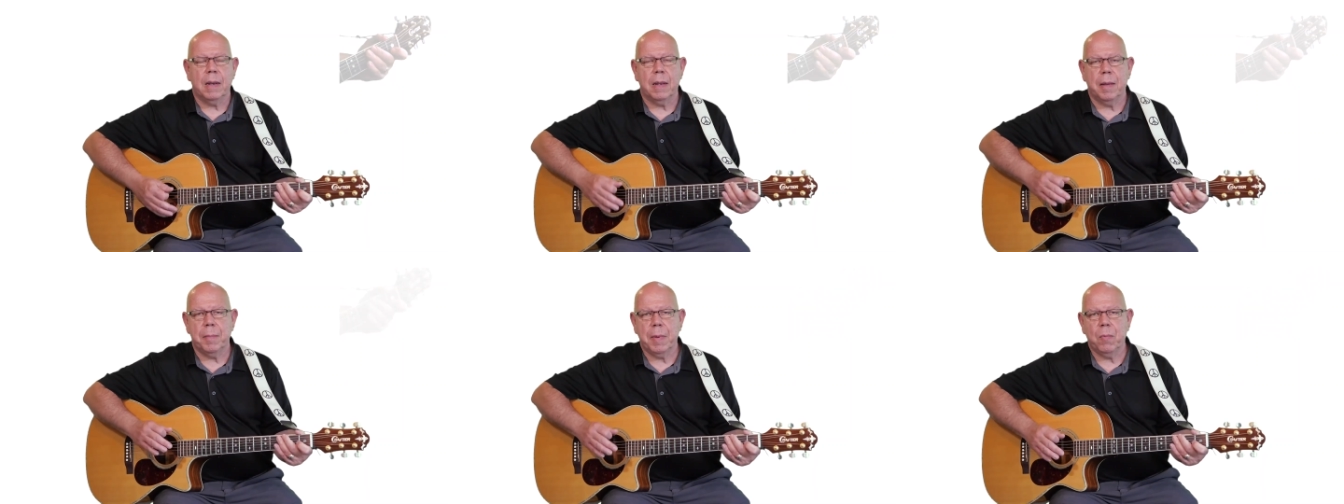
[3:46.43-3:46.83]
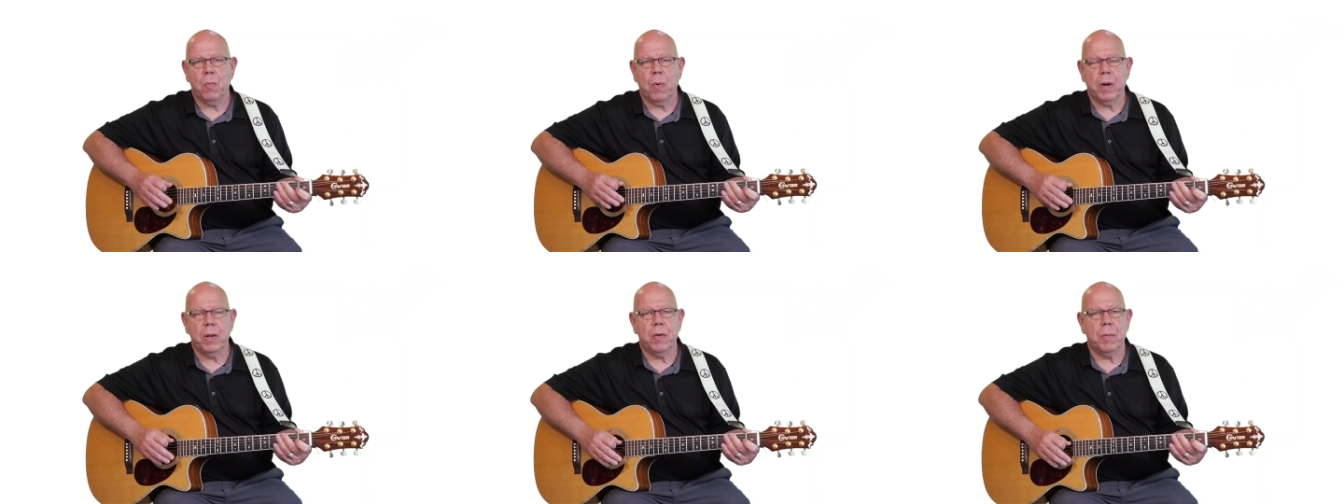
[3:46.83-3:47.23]
Let me
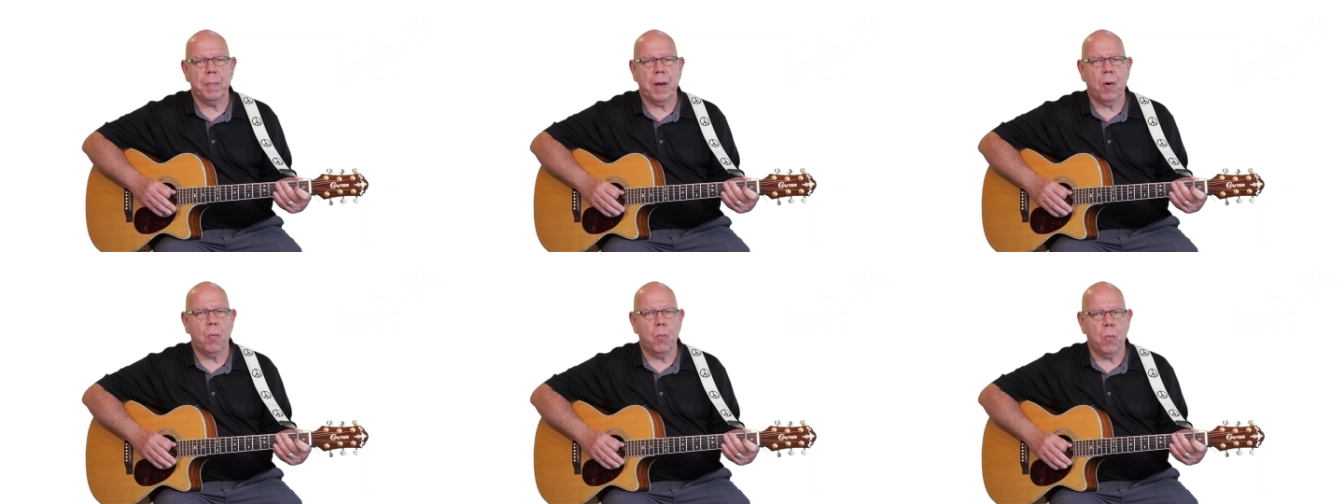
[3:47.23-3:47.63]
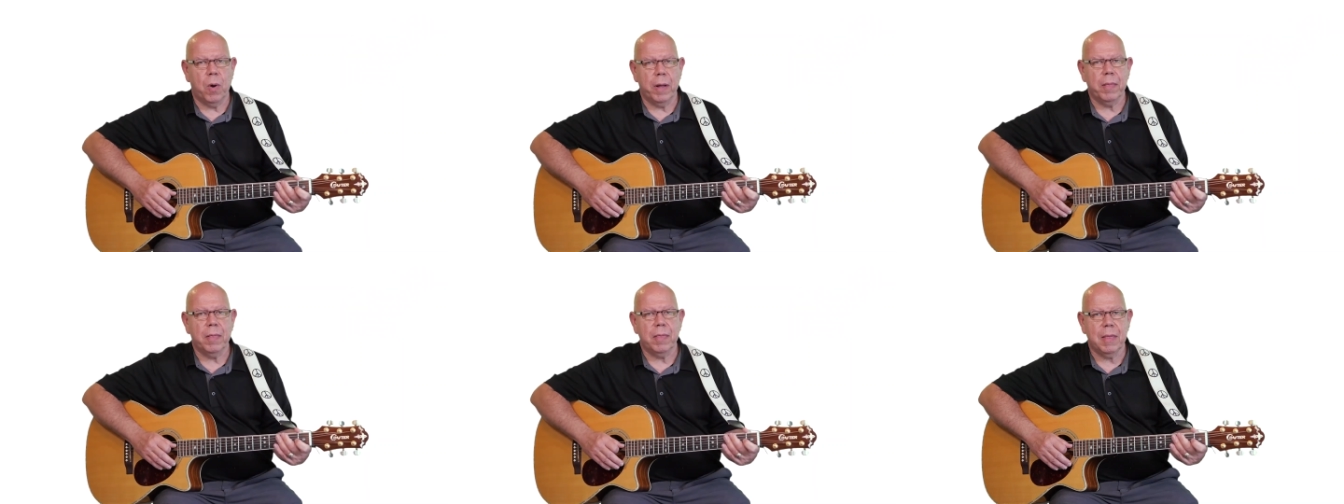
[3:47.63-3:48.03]
warn you about
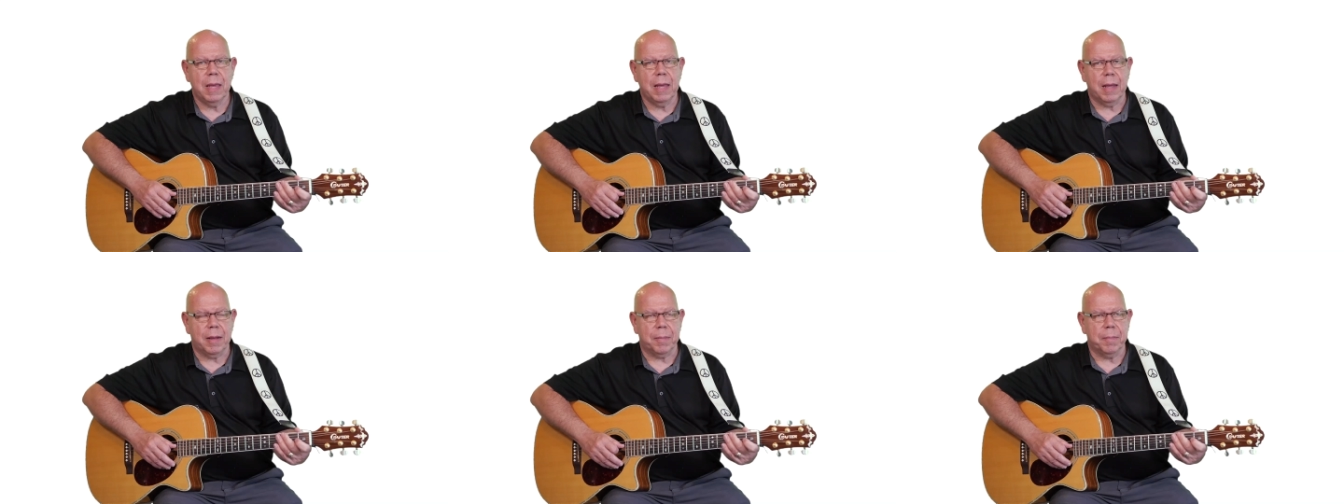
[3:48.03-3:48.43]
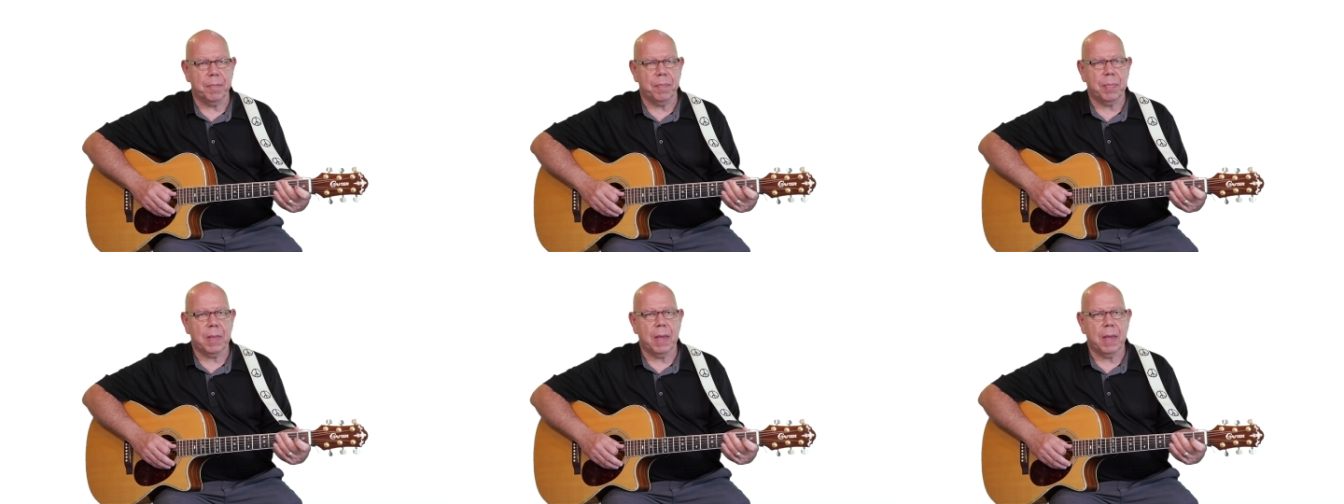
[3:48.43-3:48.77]
one thing.